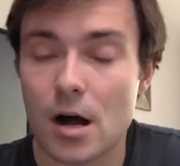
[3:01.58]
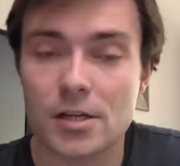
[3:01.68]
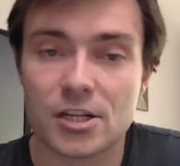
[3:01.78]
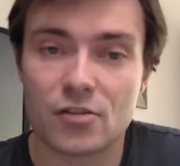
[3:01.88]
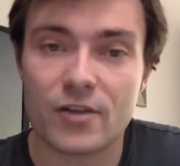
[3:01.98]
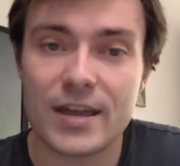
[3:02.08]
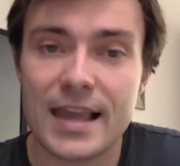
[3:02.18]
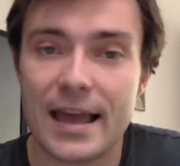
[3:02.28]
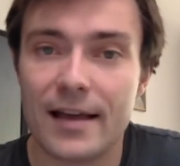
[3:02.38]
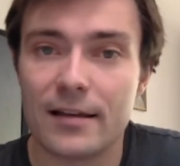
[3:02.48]

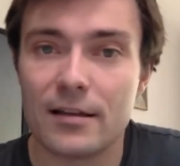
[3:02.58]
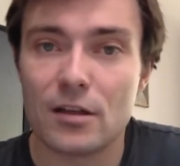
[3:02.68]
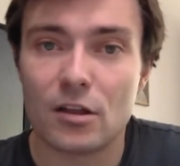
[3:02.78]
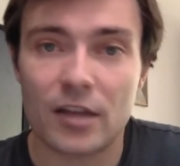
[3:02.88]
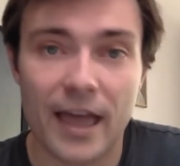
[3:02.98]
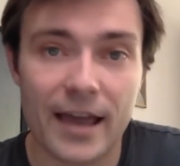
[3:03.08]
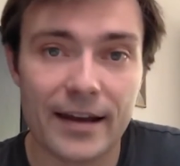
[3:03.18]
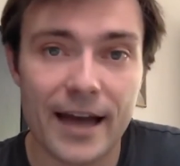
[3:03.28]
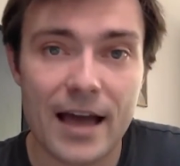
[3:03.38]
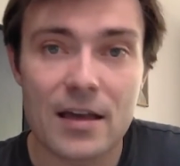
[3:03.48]
Australia,
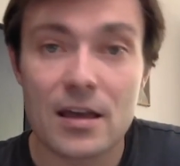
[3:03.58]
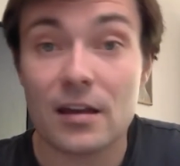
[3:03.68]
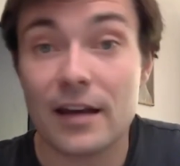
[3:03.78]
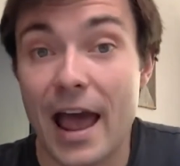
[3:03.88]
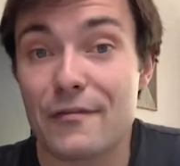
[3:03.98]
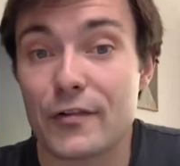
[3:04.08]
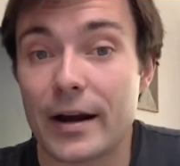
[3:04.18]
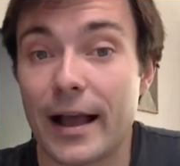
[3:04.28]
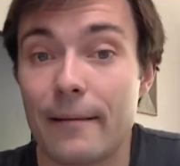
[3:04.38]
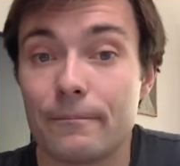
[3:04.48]
Canada, and Africa.